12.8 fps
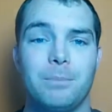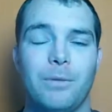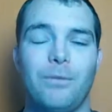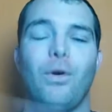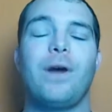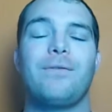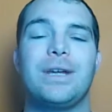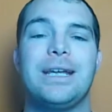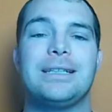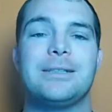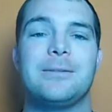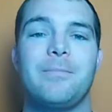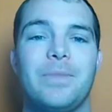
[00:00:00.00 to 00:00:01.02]
before I
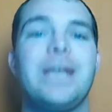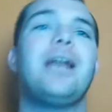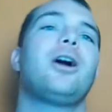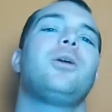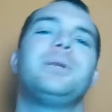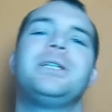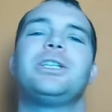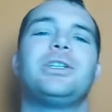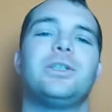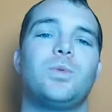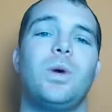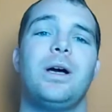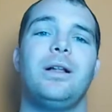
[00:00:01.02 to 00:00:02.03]
forget, in our competition
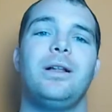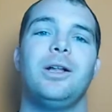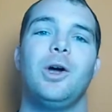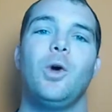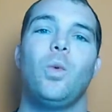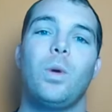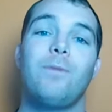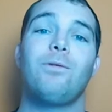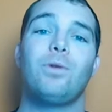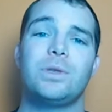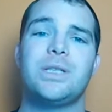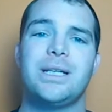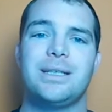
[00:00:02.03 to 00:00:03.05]
as well, what we've
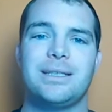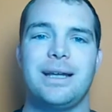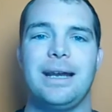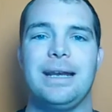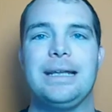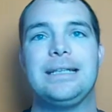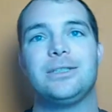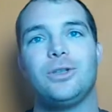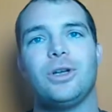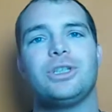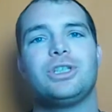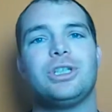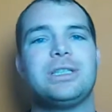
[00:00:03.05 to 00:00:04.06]
also decided is
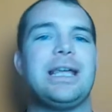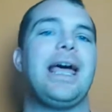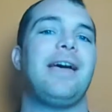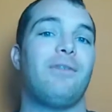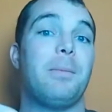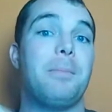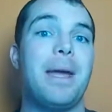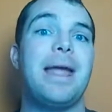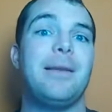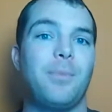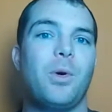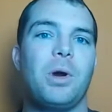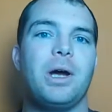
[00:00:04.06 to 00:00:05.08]
not just to have a
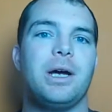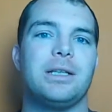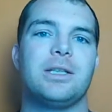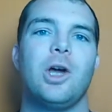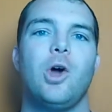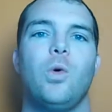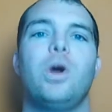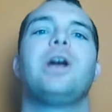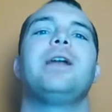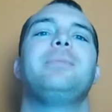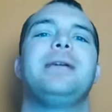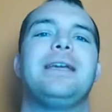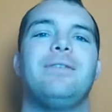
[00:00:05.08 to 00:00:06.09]
main prize. We're going
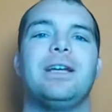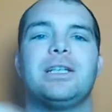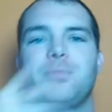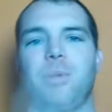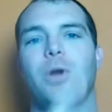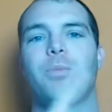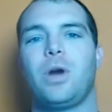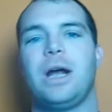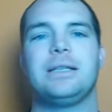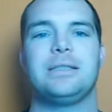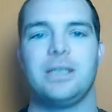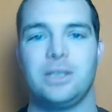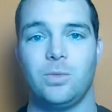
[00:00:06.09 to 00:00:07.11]
to be giving spot
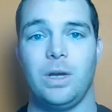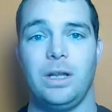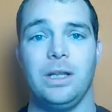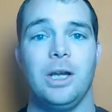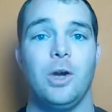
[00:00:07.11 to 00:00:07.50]
prizes as well.